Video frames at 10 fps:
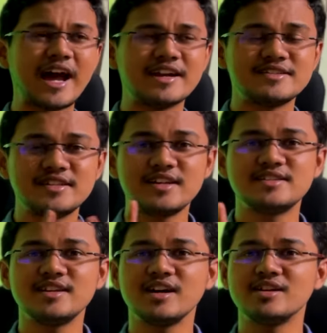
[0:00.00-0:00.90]
and
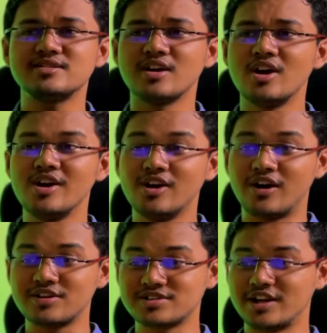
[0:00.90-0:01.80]
six years
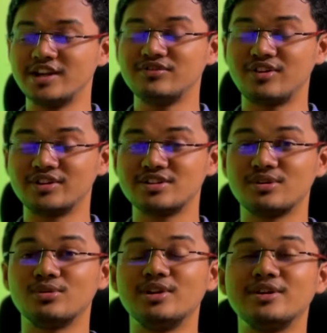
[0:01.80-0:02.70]
of studying for this
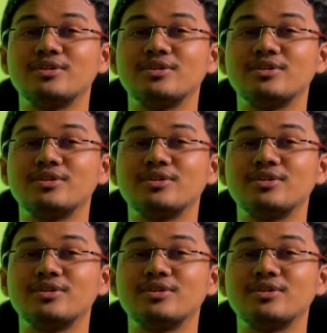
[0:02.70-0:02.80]
grueling